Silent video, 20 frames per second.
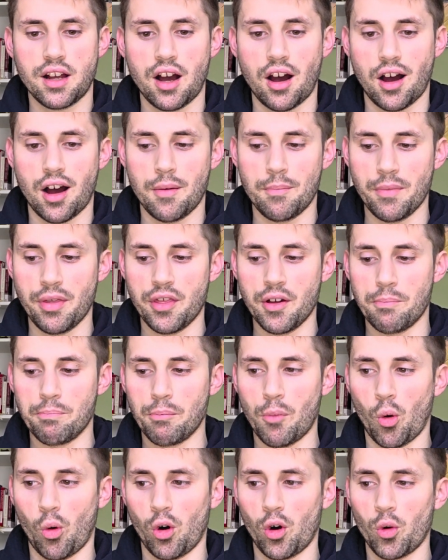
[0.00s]
The
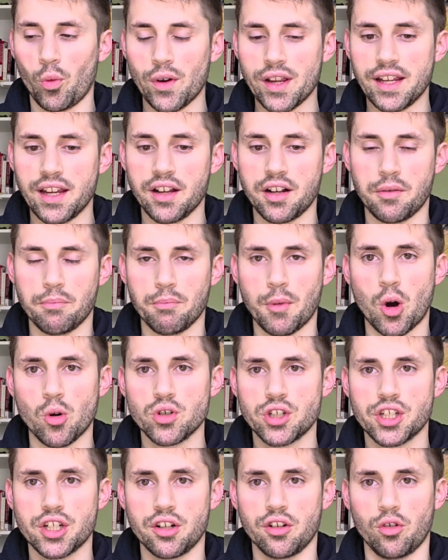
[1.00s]
more we get
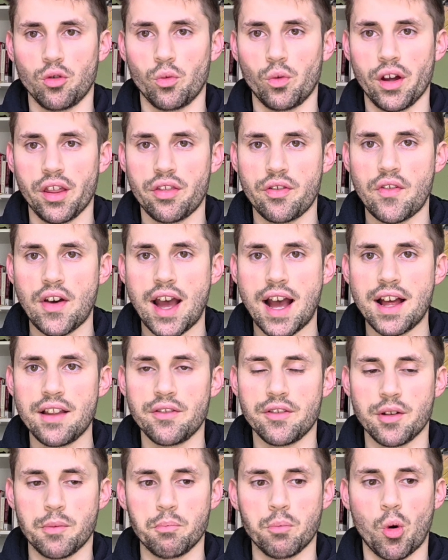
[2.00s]
emotional with
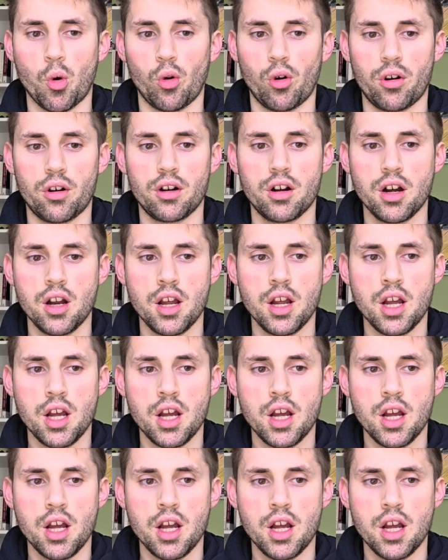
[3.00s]
that, the more